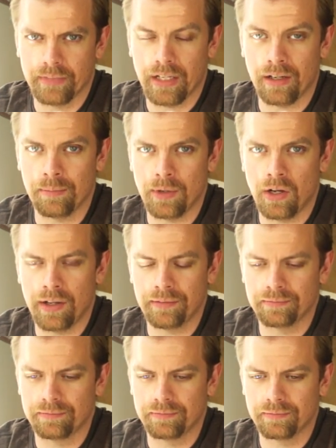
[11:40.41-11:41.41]
Come on.
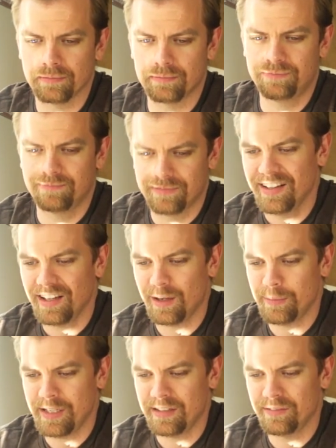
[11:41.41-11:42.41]
I
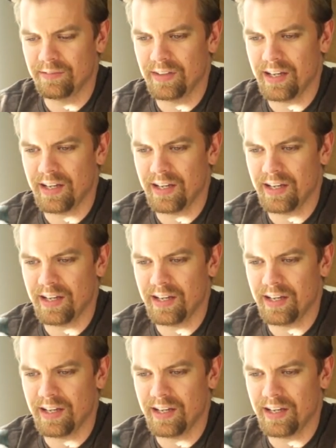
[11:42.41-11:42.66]
mean,